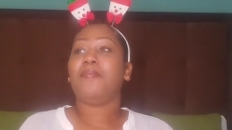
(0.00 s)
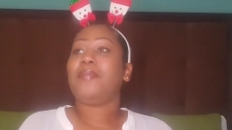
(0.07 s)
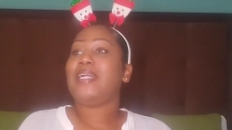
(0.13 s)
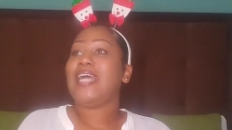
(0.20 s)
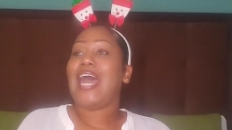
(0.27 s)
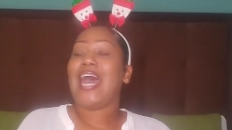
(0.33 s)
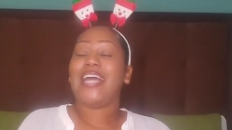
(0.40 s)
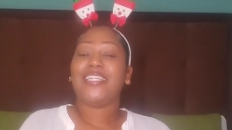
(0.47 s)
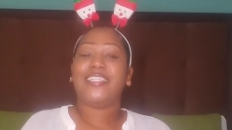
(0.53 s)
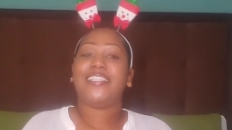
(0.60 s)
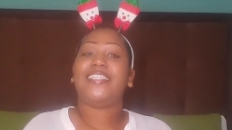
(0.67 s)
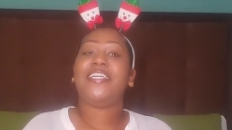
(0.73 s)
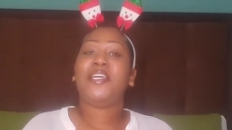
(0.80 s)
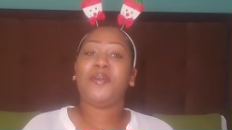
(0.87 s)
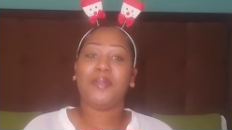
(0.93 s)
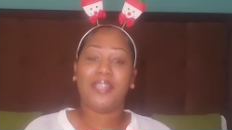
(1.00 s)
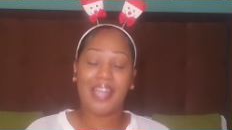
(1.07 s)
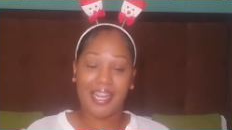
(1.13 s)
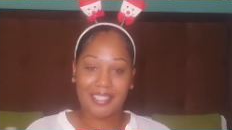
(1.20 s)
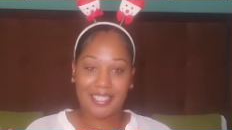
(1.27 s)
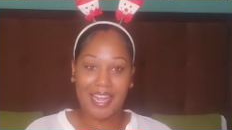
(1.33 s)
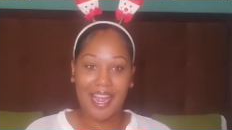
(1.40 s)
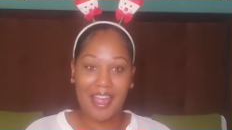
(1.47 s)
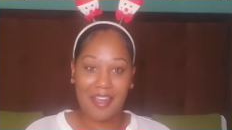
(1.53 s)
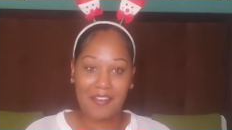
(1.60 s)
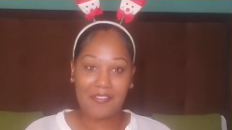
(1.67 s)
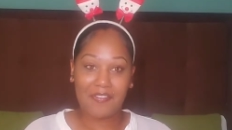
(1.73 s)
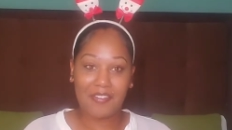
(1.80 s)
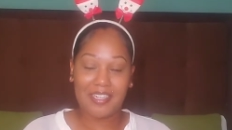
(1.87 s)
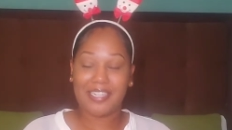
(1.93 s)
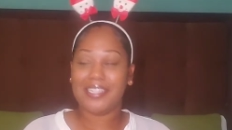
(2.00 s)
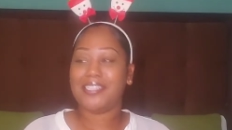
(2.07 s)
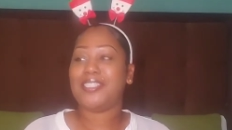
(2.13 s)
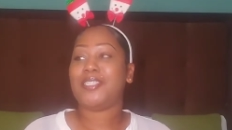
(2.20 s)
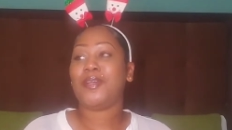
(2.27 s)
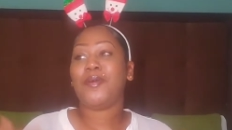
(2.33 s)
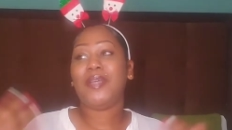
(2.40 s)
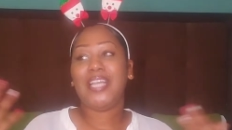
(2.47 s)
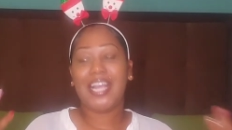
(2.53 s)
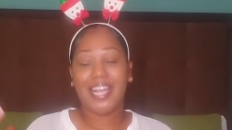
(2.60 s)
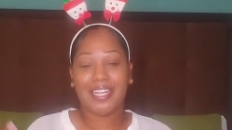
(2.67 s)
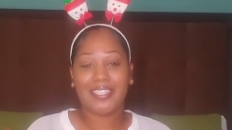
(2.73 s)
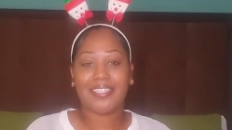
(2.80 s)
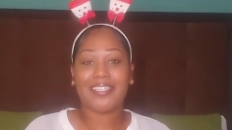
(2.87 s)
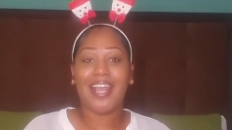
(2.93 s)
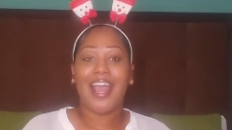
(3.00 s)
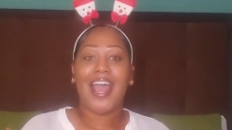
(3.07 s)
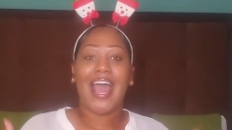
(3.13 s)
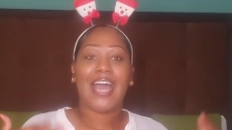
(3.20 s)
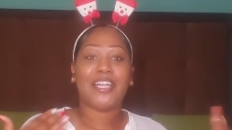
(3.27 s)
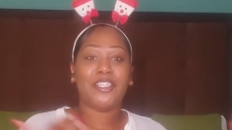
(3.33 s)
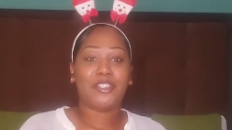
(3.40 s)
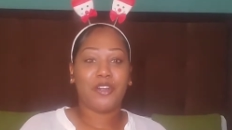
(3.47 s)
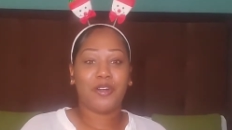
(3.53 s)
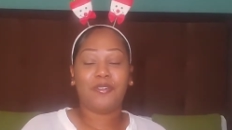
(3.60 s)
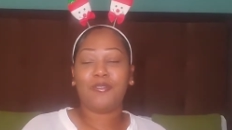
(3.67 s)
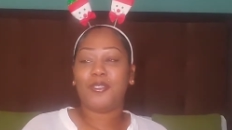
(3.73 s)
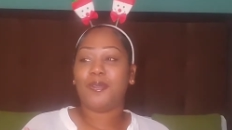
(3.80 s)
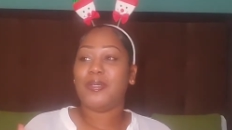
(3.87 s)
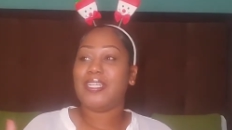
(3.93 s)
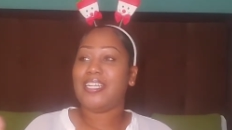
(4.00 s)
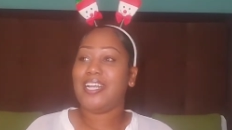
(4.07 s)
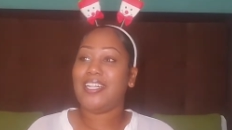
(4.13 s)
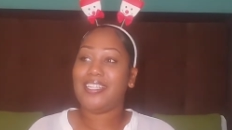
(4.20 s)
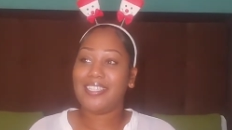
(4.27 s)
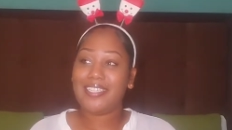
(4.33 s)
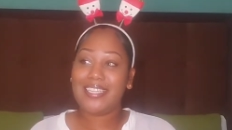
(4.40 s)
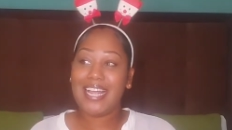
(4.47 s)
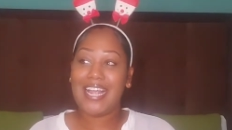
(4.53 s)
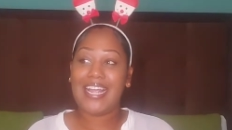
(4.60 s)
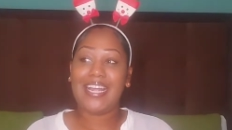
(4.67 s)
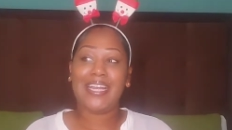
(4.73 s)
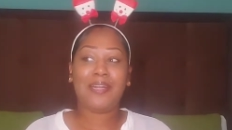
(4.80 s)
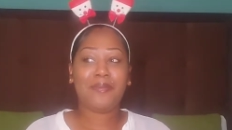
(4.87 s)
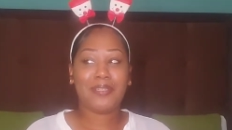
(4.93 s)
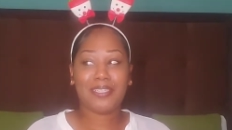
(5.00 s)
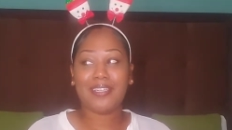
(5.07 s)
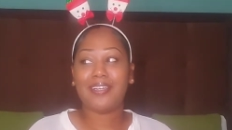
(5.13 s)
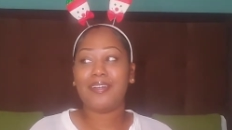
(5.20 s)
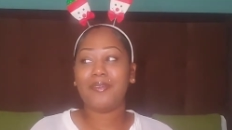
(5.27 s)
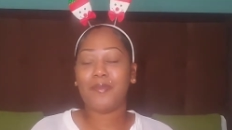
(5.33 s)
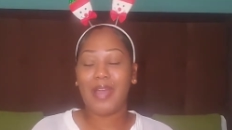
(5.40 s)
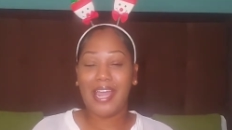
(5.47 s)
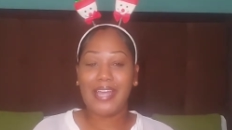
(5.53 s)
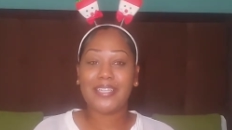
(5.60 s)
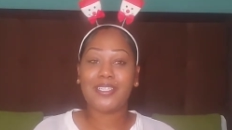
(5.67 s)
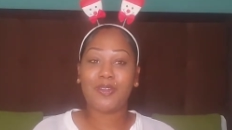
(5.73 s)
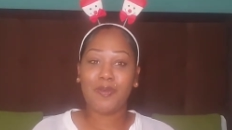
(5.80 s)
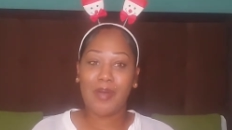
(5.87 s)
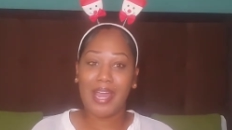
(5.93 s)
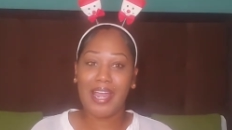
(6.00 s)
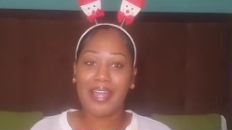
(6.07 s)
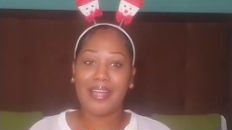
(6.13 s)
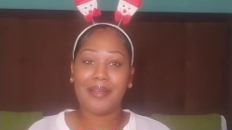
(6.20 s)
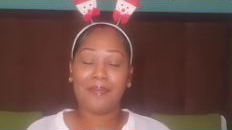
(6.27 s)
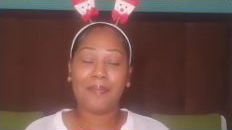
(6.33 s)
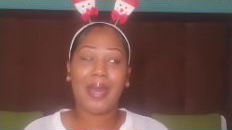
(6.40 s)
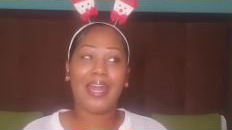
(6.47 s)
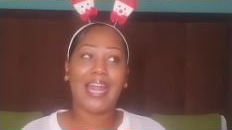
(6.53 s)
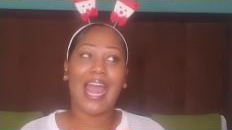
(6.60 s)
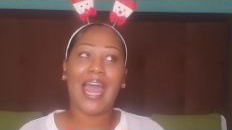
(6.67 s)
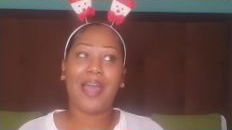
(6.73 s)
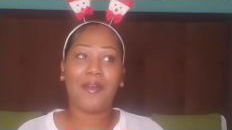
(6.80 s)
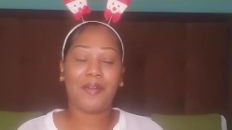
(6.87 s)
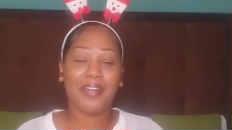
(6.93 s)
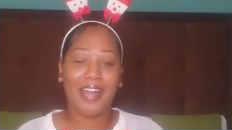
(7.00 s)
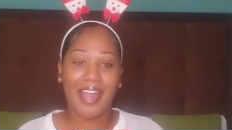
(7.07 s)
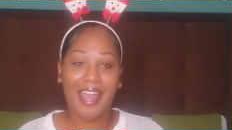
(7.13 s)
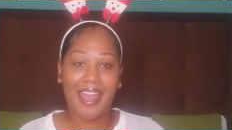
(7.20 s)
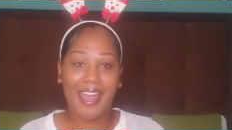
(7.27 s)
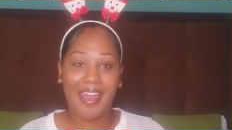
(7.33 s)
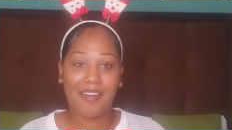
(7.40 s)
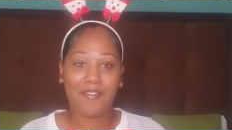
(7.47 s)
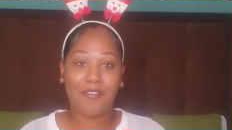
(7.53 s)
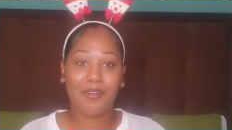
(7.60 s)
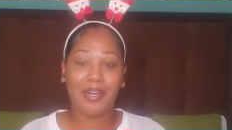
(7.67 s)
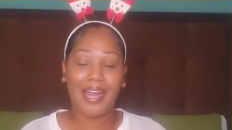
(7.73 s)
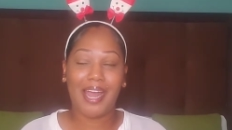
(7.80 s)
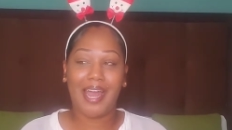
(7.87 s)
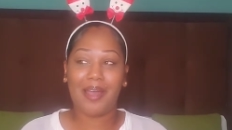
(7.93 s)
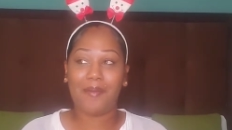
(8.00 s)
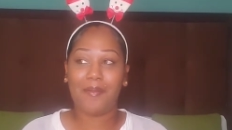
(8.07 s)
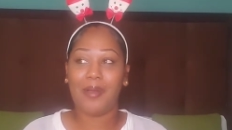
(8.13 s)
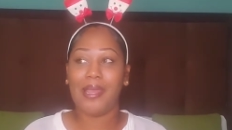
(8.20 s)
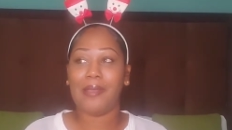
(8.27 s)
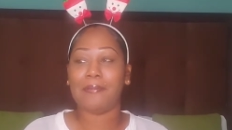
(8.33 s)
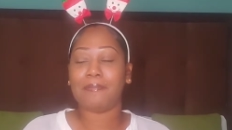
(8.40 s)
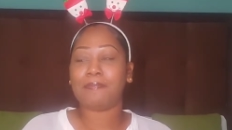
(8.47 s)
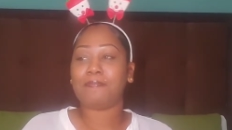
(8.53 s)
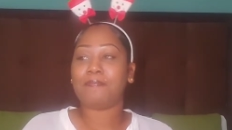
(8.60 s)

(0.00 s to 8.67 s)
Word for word: but I'd still like to have fun. So yes, I drove to another state and it was a ways away, about an hour and a half on the highway.